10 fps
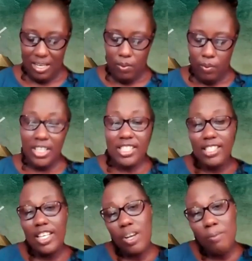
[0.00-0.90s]
what does it
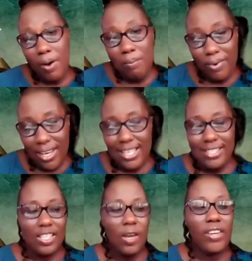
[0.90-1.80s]
teach you about
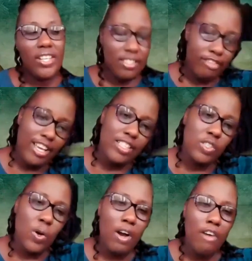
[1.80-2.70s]
praise? And how does it
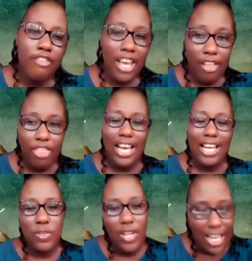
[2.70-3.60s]
affect your faith
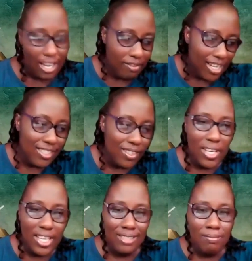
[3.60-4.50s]
and your life? Let's go,
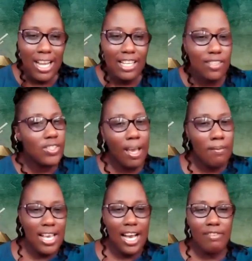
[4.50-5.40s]
you're smiling. Don't
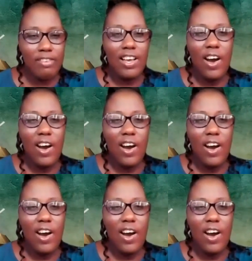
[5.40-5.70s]
tell me you have